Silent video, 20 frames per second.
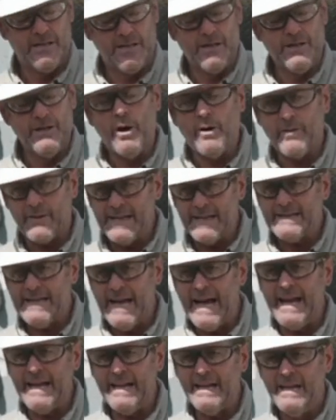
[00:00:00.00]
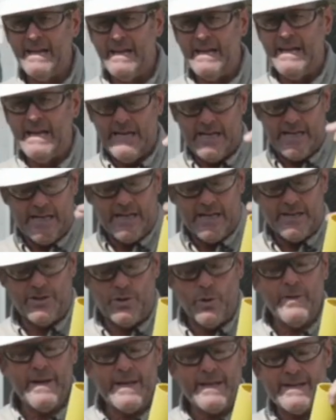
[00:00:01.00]
Y'all get that?
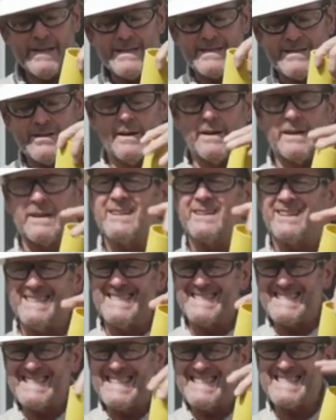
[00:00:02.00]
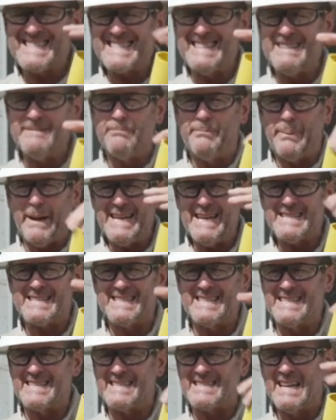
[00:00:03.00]
Doing this on a consistent
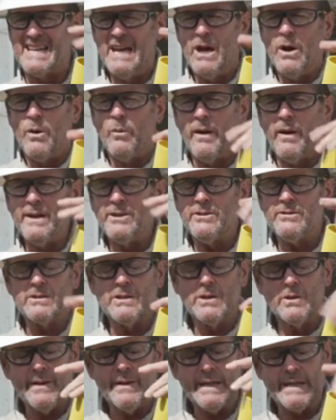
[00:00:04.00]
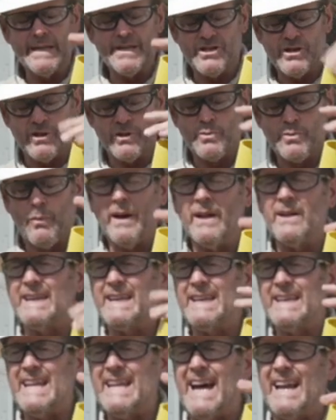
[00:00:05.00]
basis what you're doing is you're dwelling
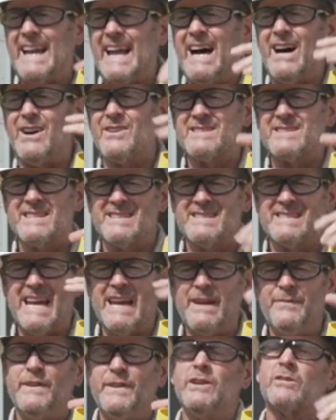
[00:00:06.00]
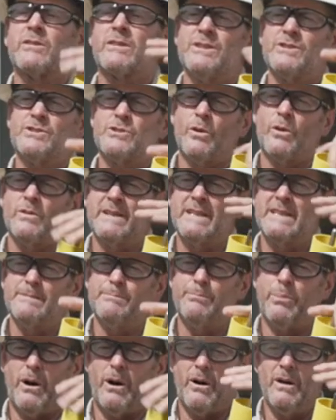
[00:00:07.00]
in that house of safety. You're controlling the
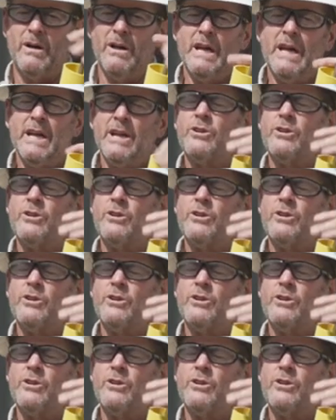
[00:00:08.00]
ball.